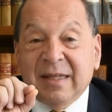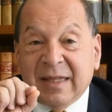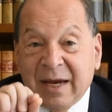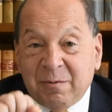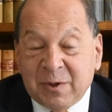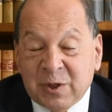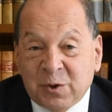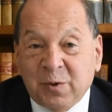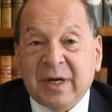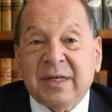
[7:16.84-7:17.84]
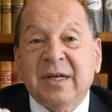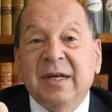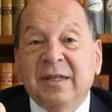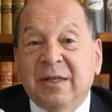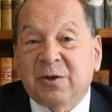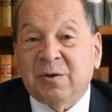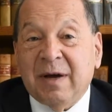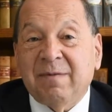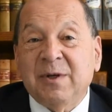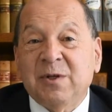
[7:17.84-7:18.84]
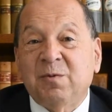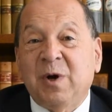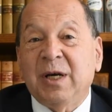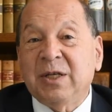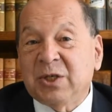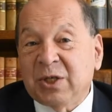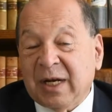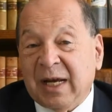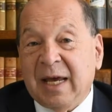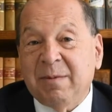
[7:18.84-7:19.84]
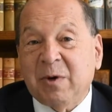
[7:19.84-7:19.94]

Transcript: They restrict the traveller's rights to claim